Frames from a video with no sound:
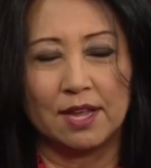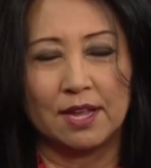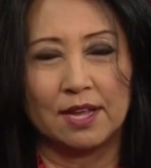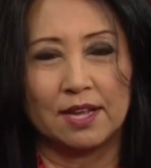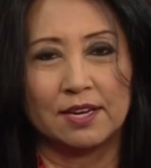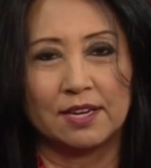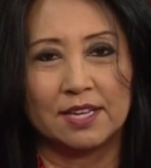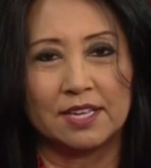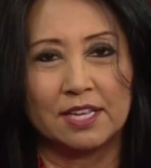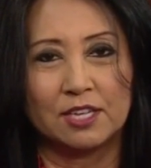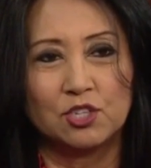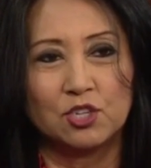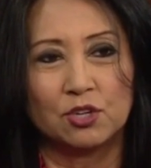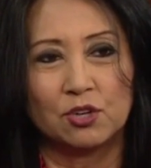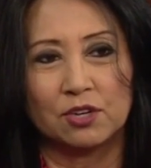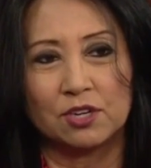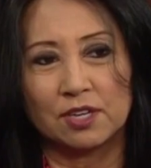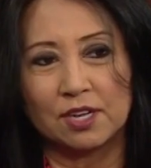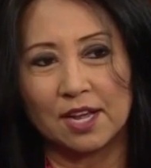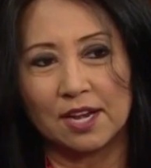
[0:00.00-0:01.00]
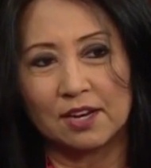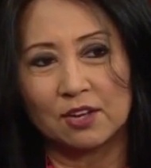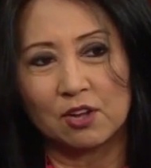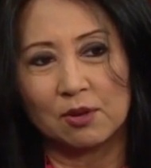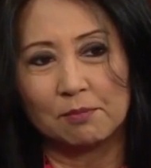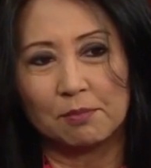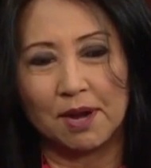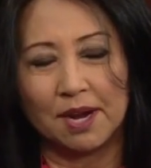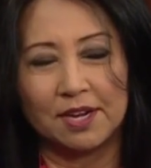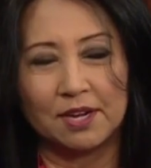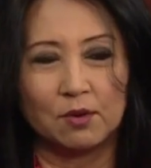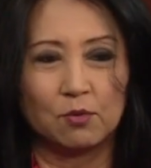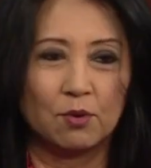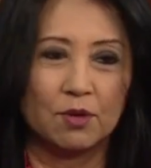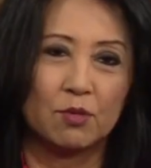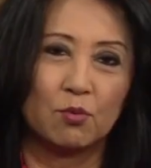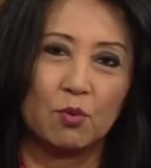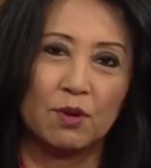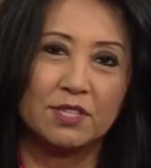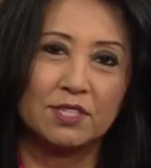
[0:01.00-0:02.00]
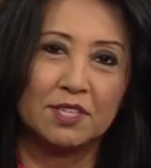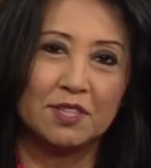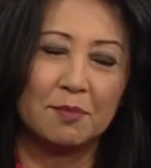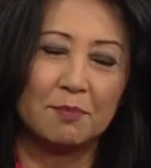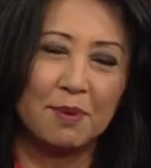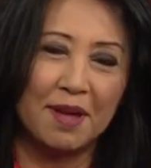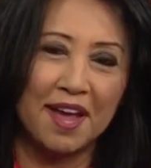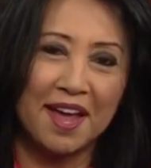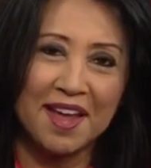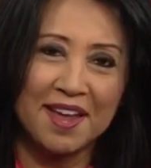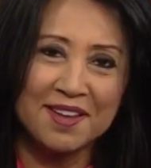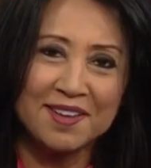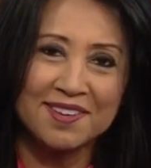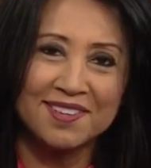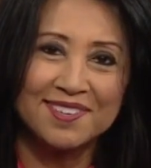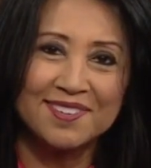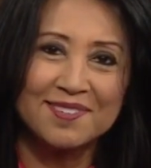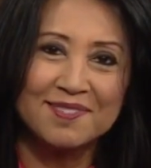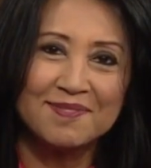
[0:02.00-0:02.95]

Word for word: And I guess you're going to kind of combine it with what's in the bag? Well,